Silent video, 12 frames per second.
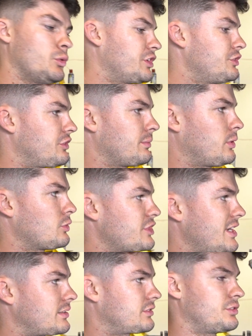want to use the pull
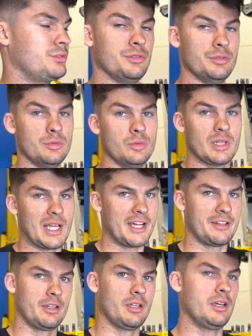jack to
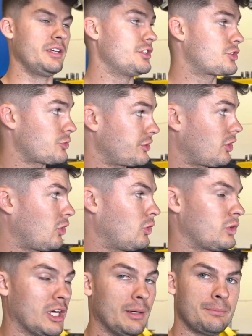line the entry
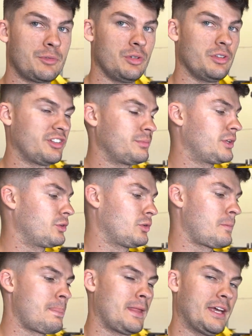hole up to the spindle
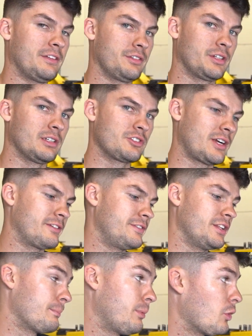as you're going to try to
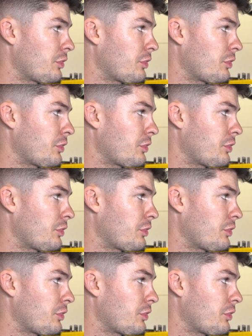feed the bolt